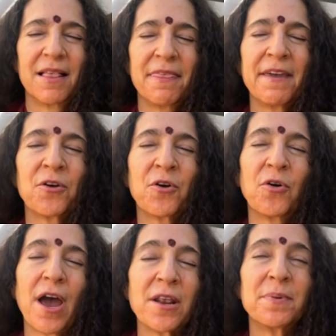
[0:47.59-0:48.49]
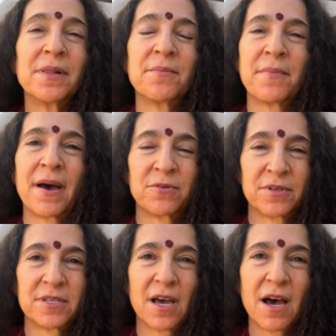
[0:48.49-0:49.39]
the incredible
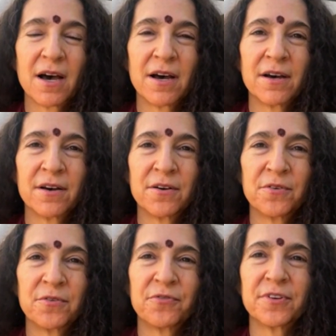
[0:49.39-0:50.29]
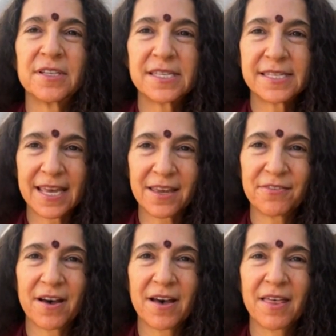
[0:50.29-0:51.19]
amount of
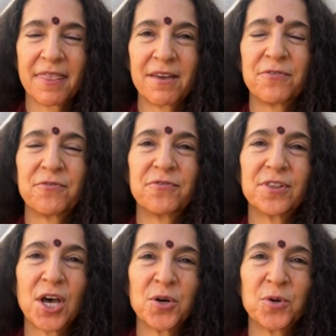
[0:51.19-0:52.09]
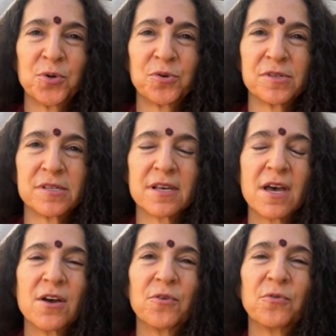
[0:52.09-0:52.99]
Seva that flows
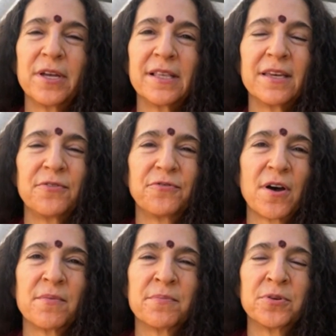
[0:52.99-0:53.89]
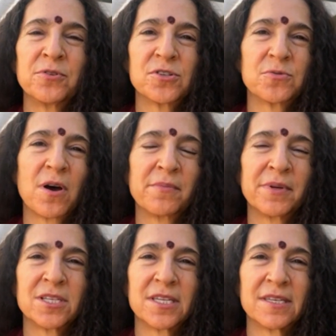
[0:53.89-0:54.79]
really from Puja
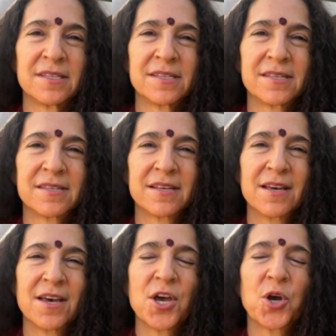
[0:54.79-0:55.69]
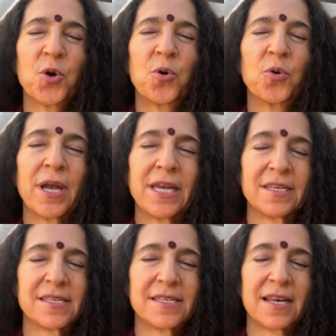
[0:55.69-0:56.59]
Swamiji's
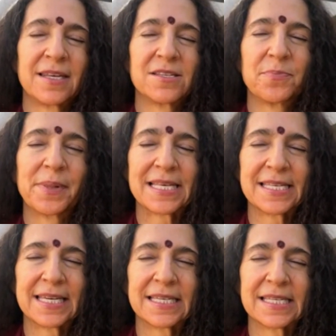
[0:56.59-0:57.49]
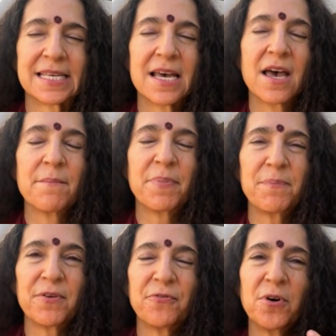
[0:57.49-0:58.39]
grace and his blessings.
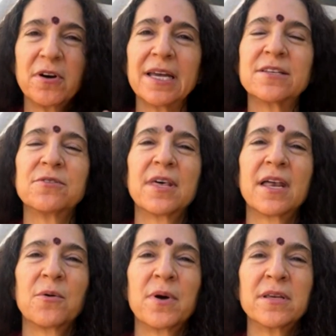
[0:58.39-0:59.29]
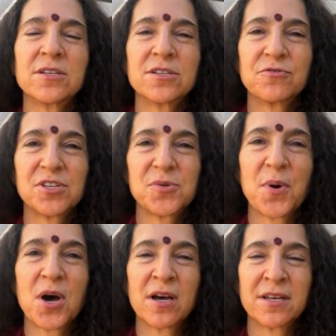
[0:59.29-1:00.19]
But before I do that, I want to just
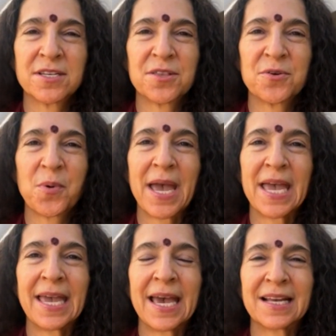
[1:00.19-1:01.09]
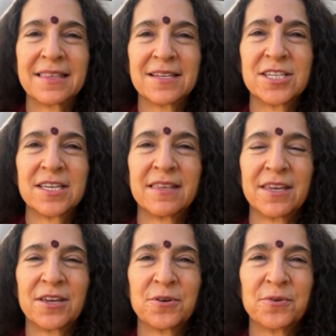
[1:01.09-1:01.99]
respond to the way, Ektaji, that